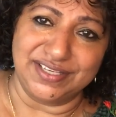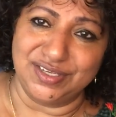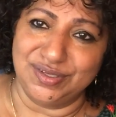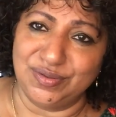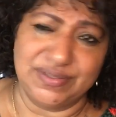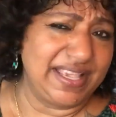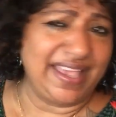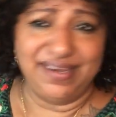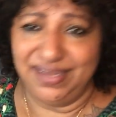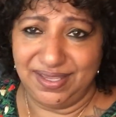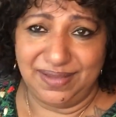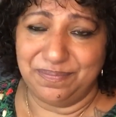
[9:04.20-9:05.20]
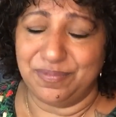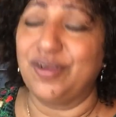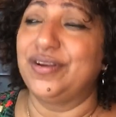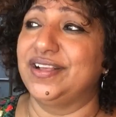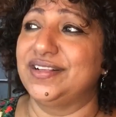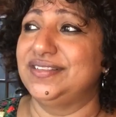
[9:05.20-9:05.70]
that you use any
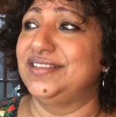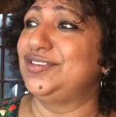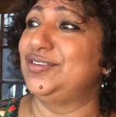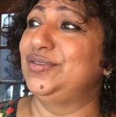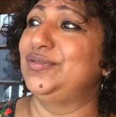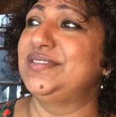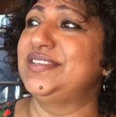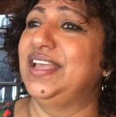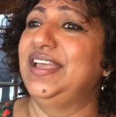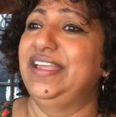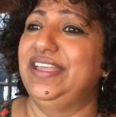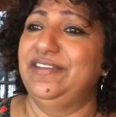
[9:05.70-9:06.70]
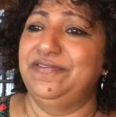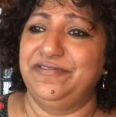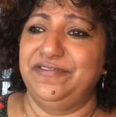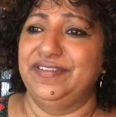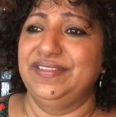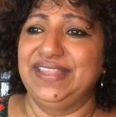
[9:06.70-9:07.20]
products that you use
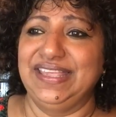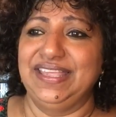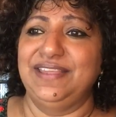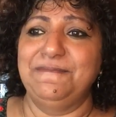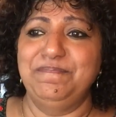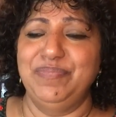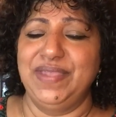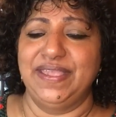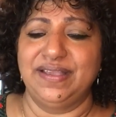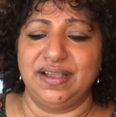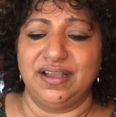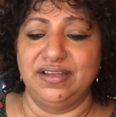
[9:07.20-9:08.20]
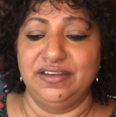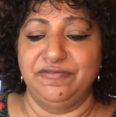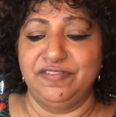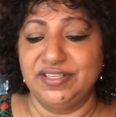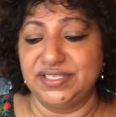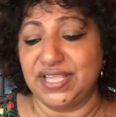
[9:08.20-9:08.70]
if they make a
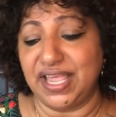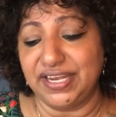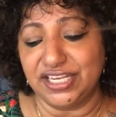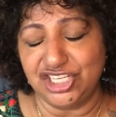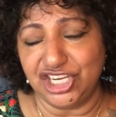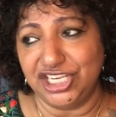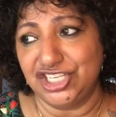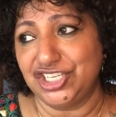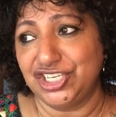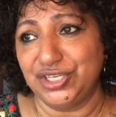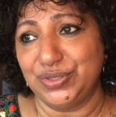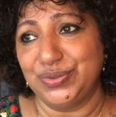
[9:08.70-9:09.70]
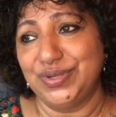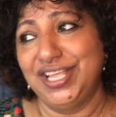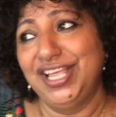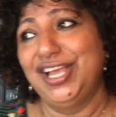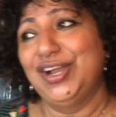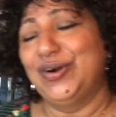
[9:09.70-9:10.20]
difference and a change to you.
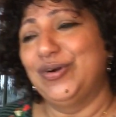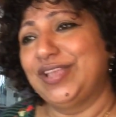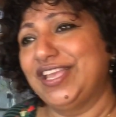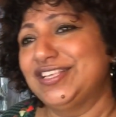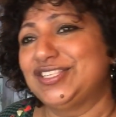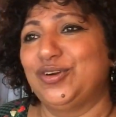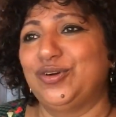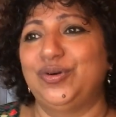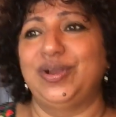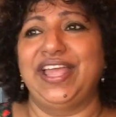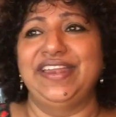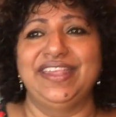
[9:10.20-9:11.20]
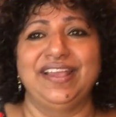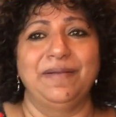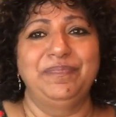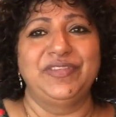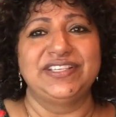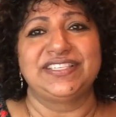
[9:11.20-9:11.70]
Okay, so ending
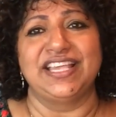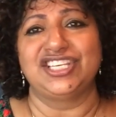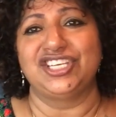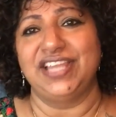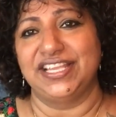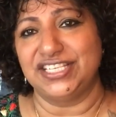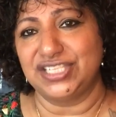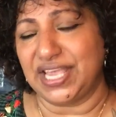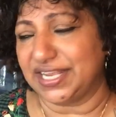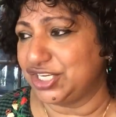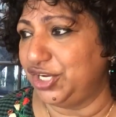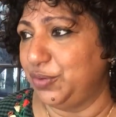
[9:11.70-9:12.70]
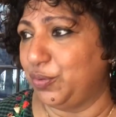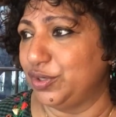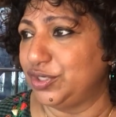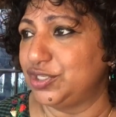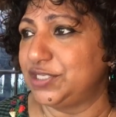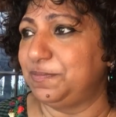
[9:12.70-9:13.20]
up this session, I just actually
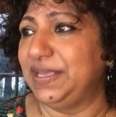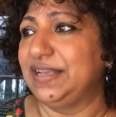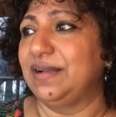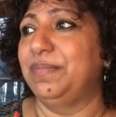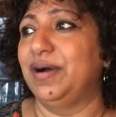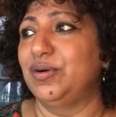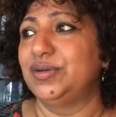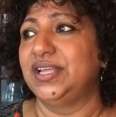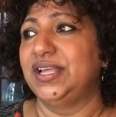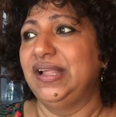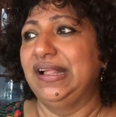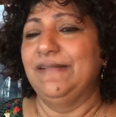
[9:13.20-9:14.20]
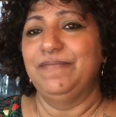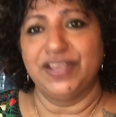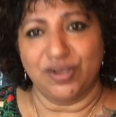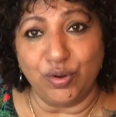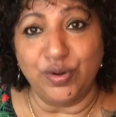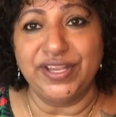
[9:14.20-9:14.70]
want to speak about the
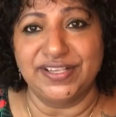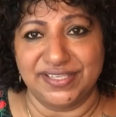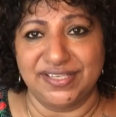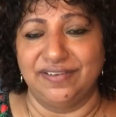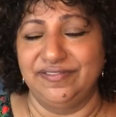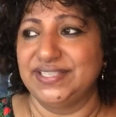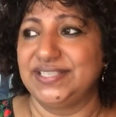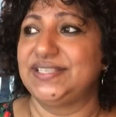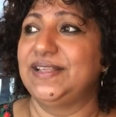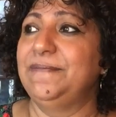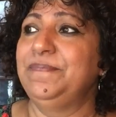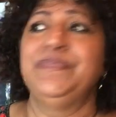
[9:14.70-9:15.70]
courier service.